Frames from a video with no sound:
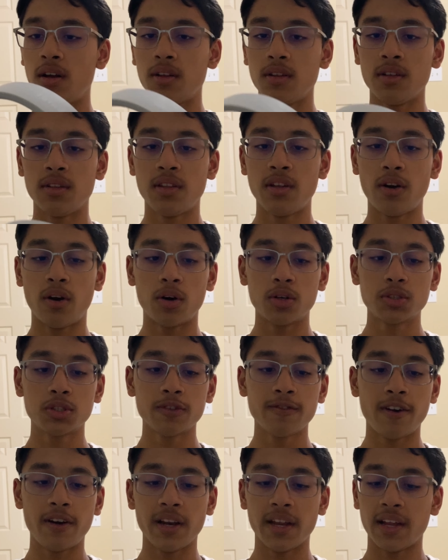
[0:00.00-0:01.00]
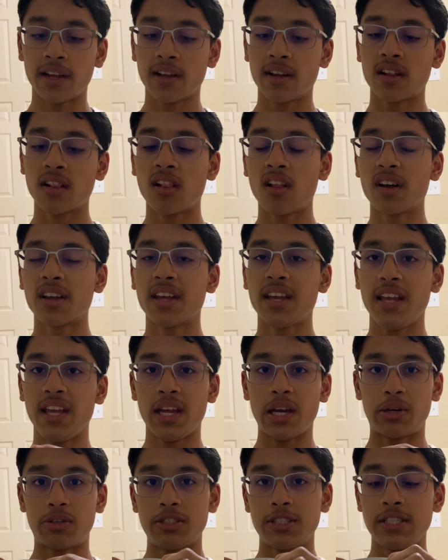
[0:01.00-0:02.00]
They're also very clunky,
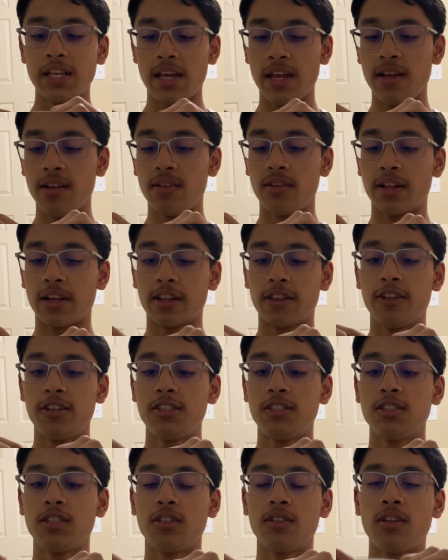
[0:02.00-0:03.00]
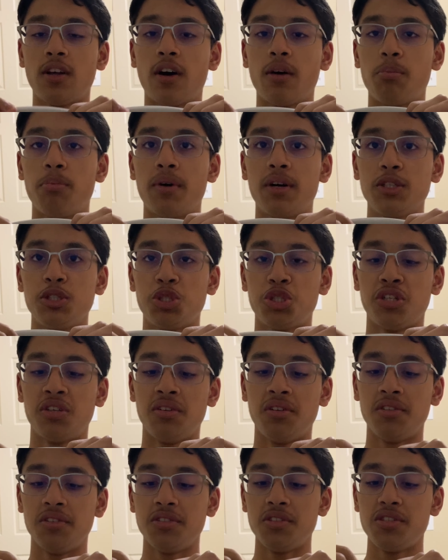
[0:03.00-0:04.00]
I would say. Like, there's not much
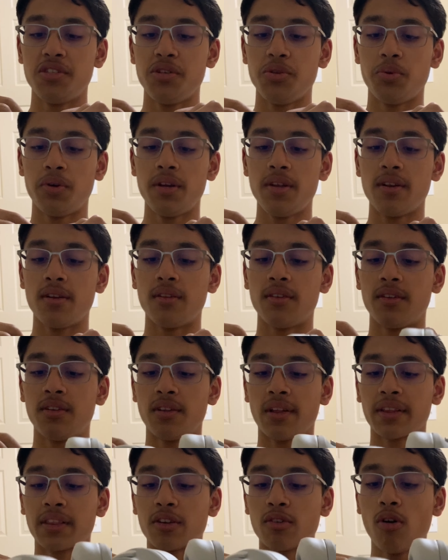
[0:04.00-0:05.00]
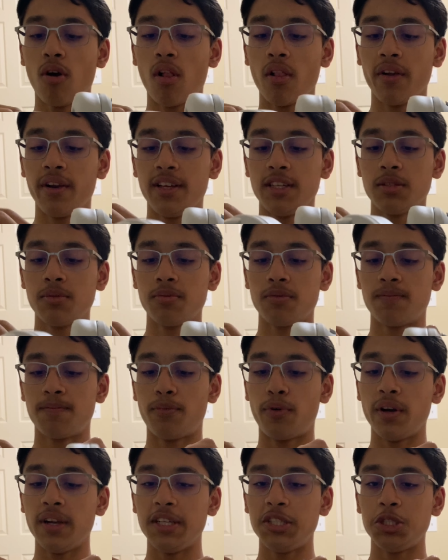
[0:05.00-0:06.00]
to it. Like, the quality is
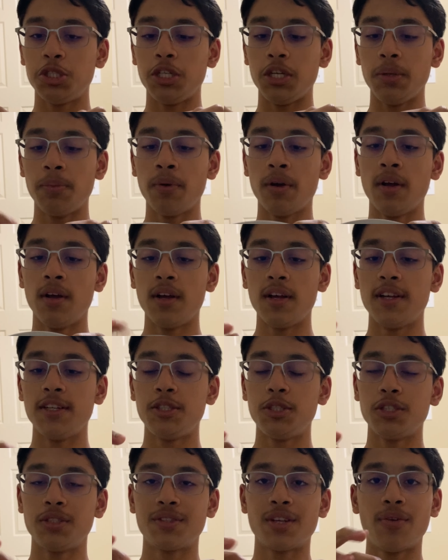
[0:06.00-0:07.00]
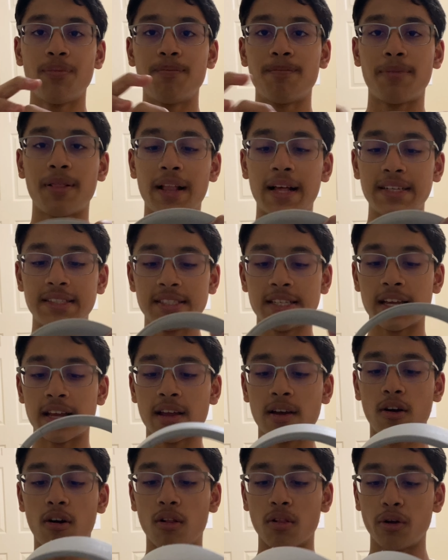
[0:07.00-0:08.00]
pretty cheap. It's just
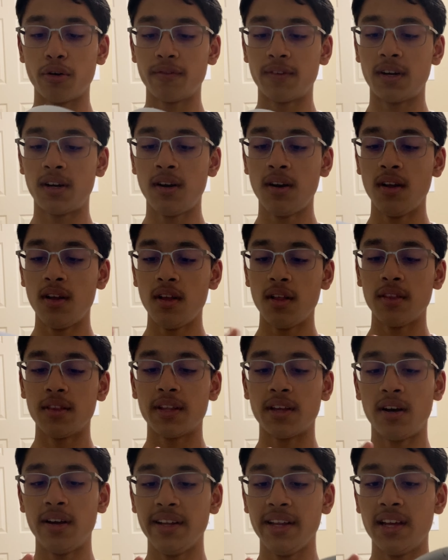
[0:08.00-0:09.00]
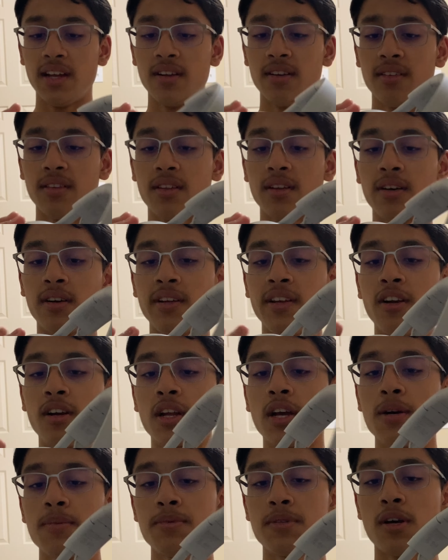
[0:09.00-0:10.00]
plastic all over. The ear
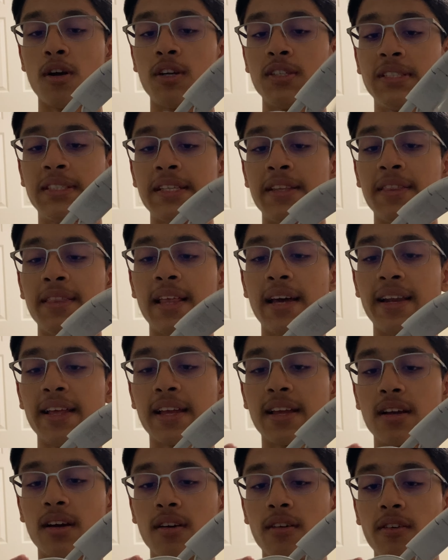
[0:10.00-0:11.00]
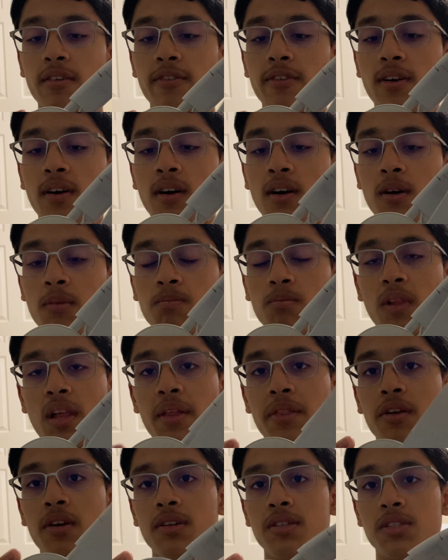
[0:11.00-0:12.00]
cups are synthetic
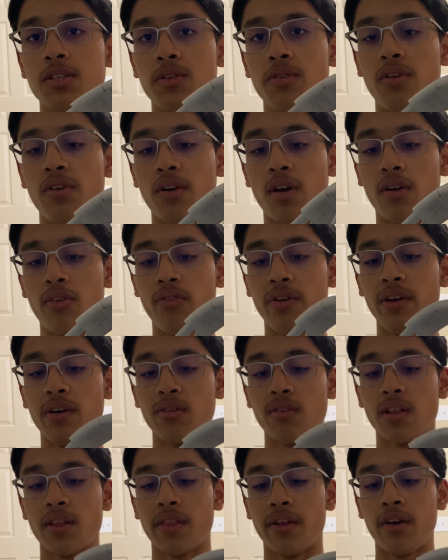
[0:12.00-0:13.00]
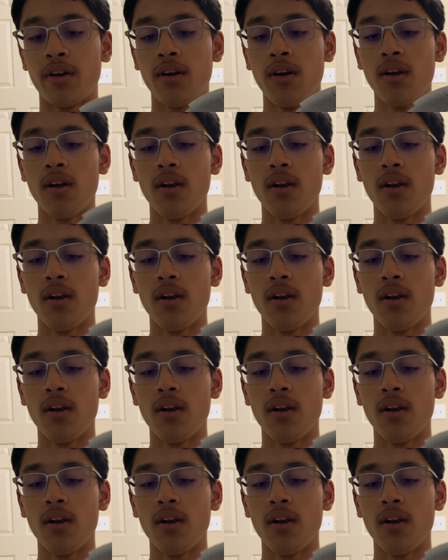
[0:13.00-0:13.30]
leather, so they're not real leather.